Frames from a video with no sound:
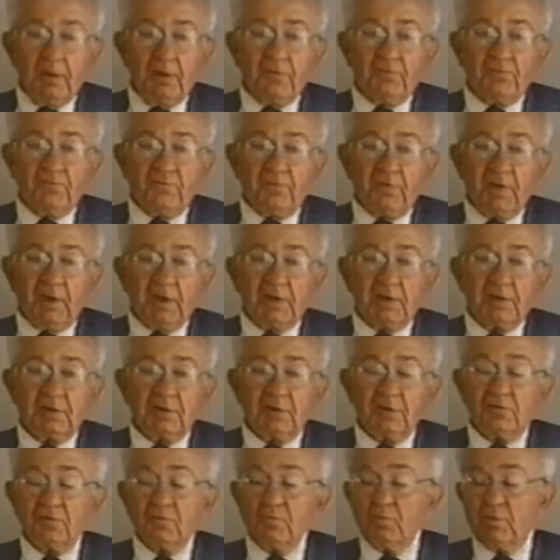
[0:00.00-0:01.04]
In fact,
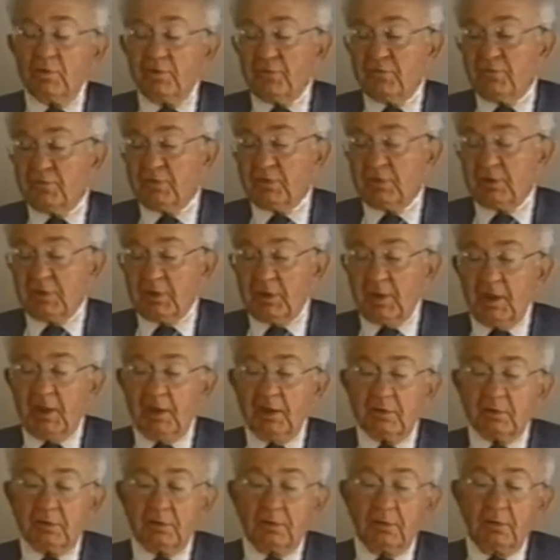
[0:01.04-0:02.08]
it's worse than
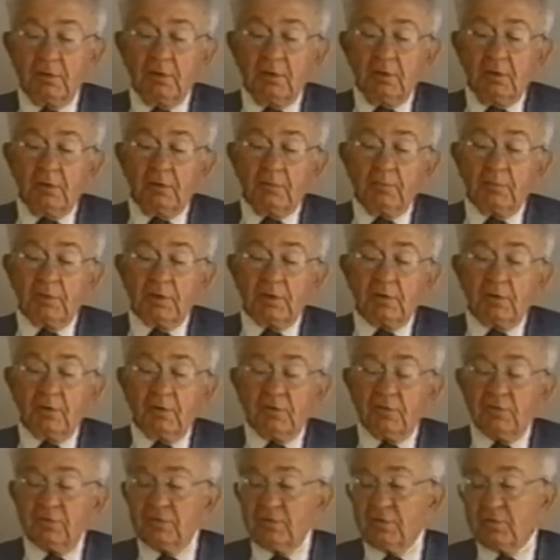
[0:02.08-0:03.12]
that
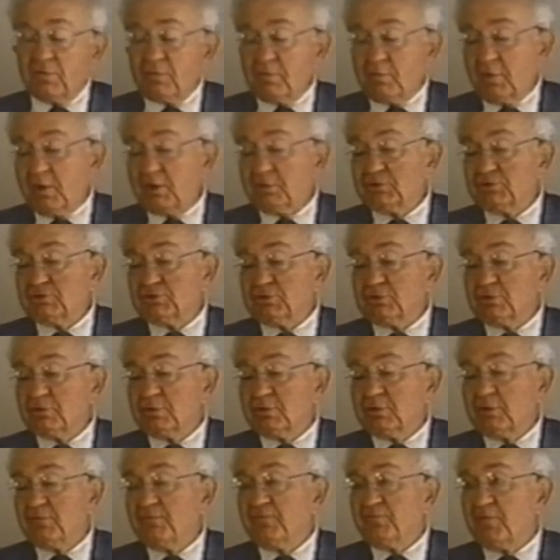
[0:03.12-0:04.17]
because the structure
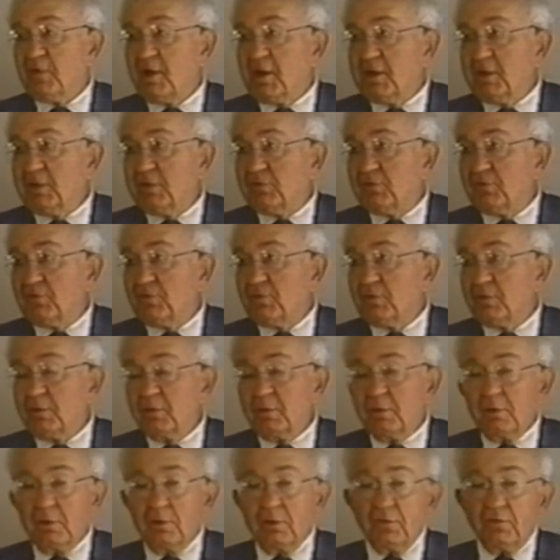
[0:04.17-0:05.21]
invites
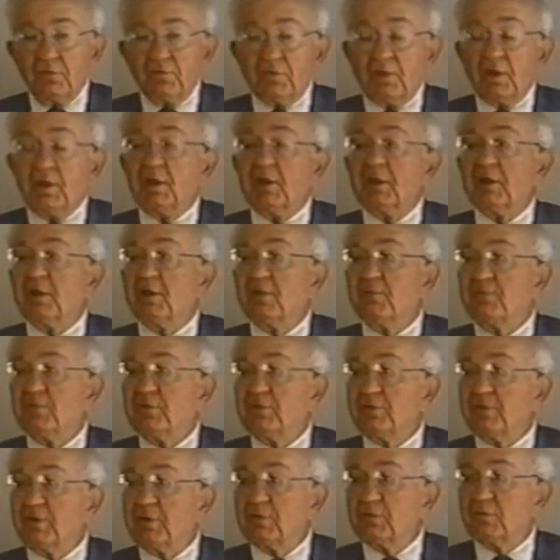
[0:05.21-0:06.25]
saying
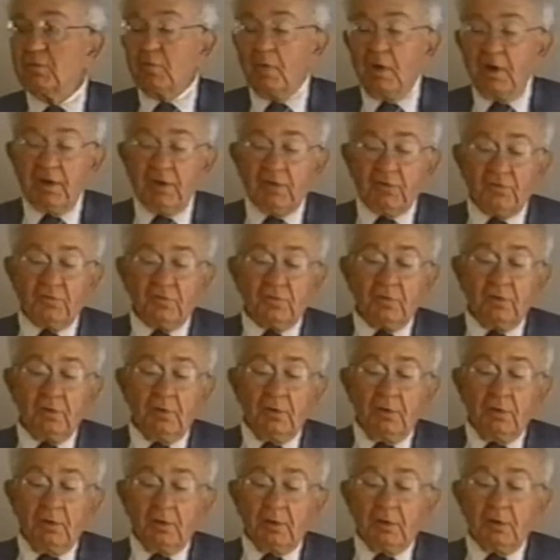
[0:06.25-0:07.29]
everything twice.
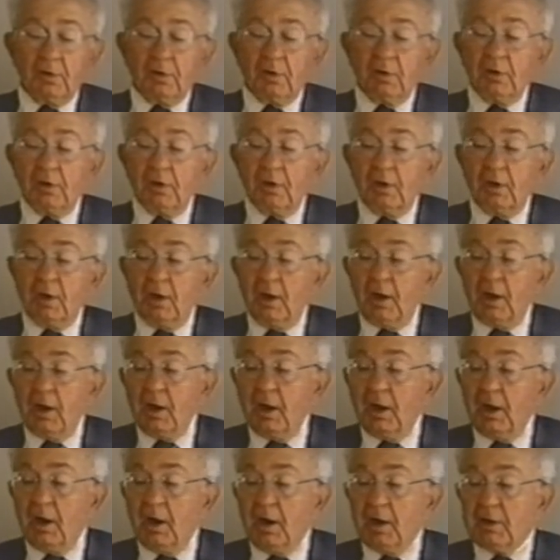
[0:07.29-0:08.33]
Uh,
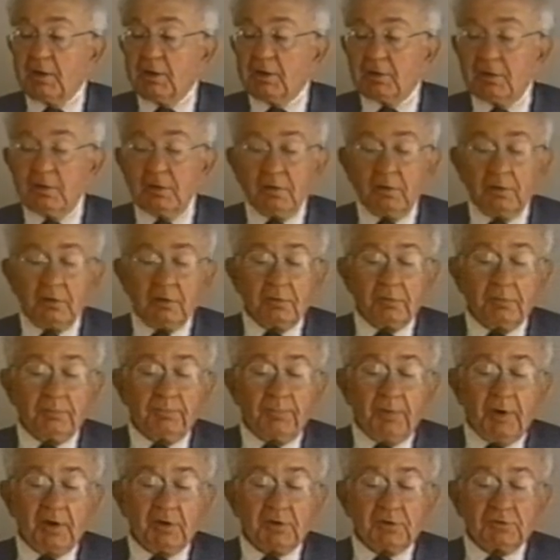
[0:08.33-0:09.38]
article,
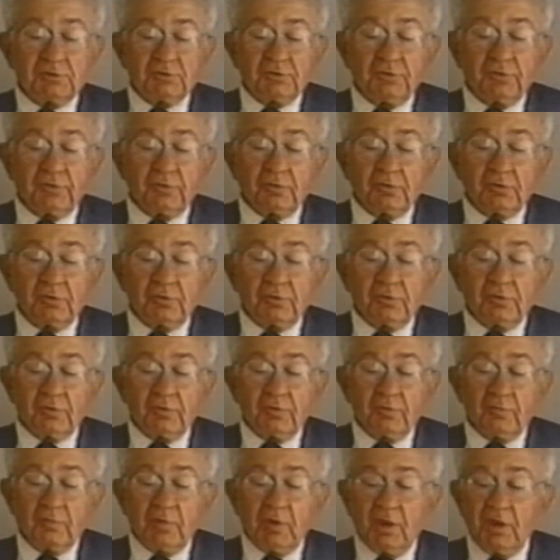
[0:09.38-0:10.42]
part
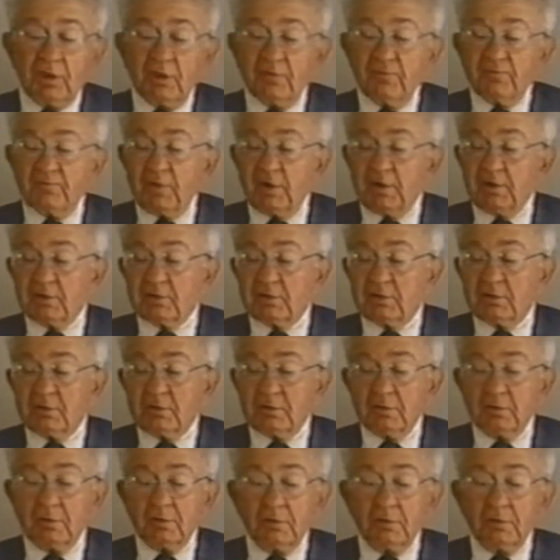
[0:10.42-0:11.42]
three of Article